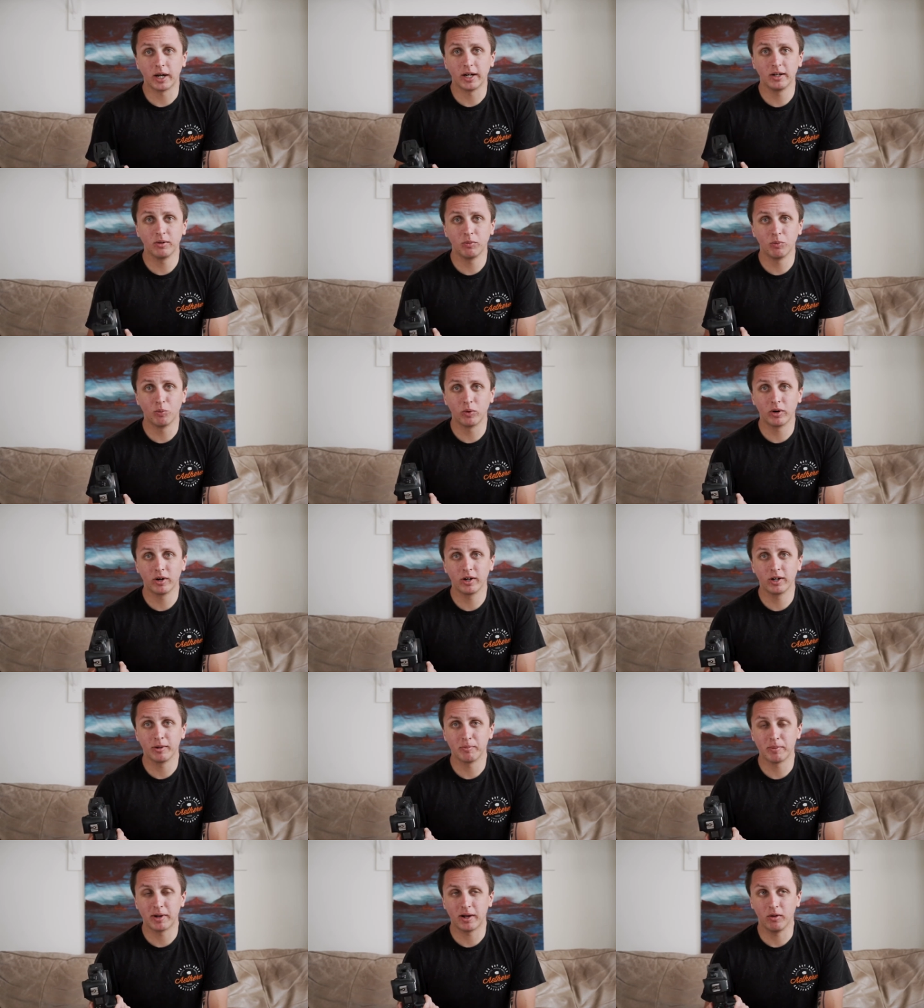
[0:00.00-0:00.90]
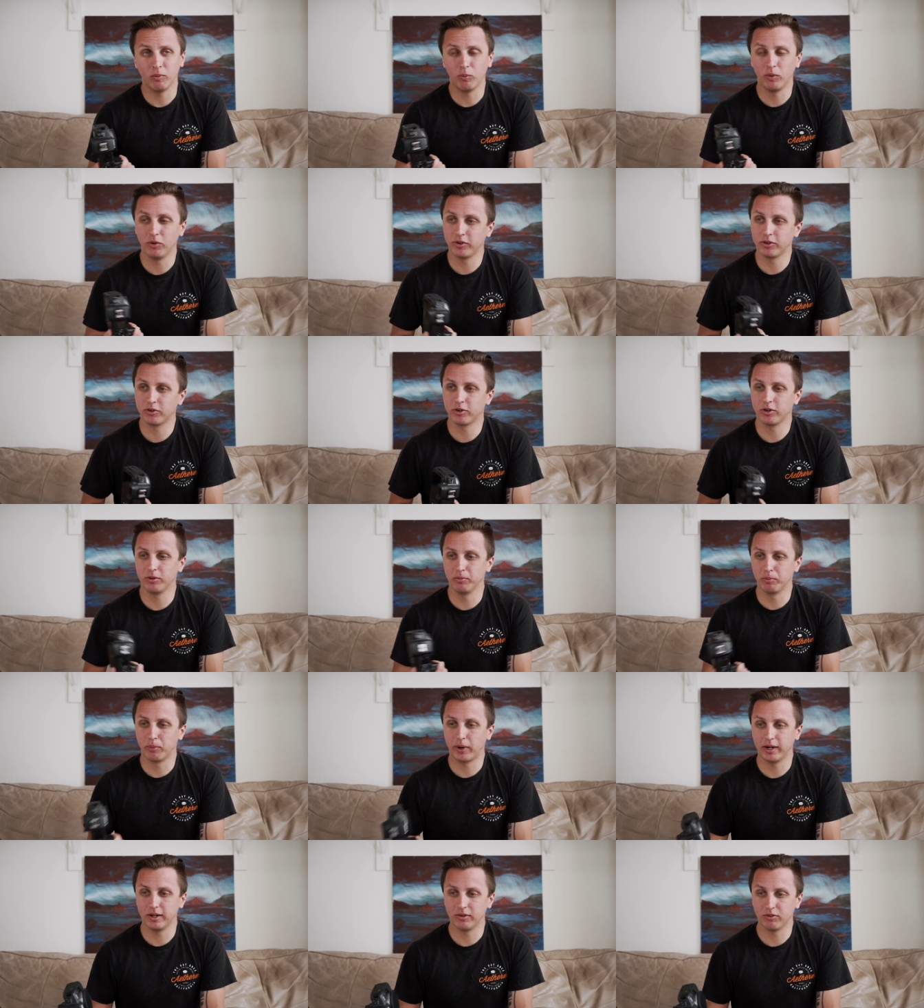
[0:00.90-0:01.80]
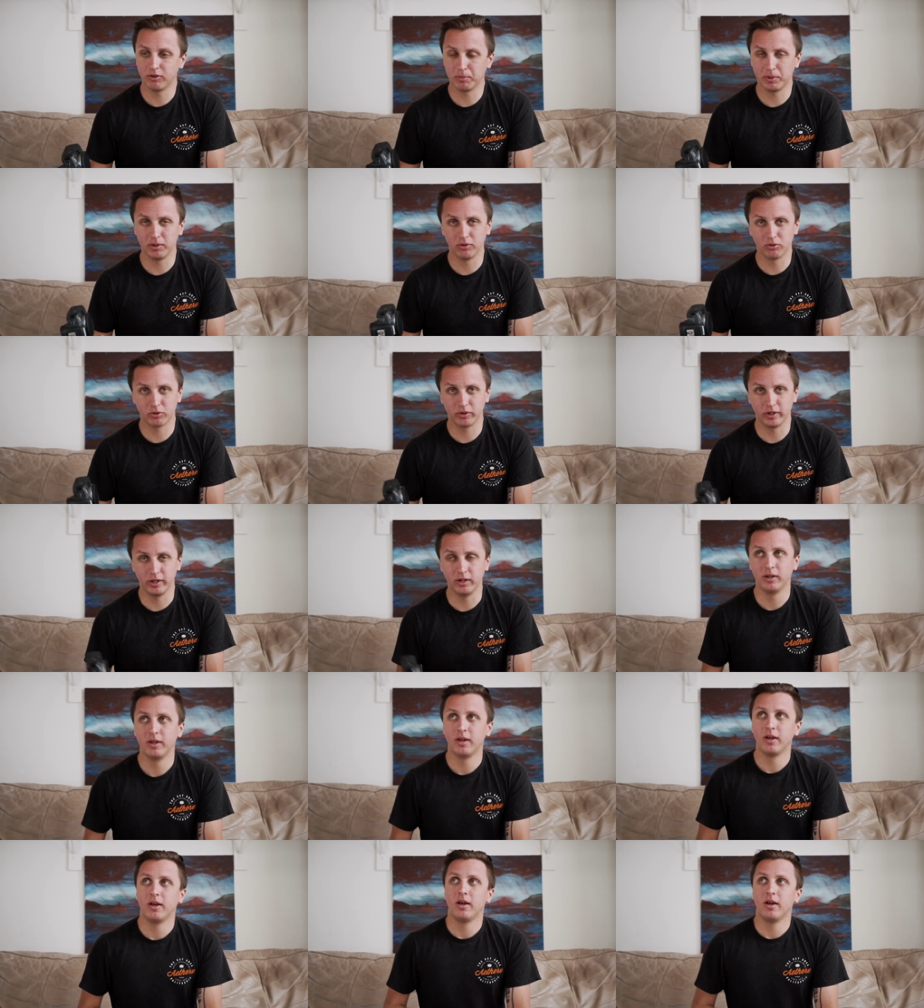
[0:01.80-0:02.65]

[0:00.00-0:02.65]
I didn't worry about once I turned the brightness up on the screen,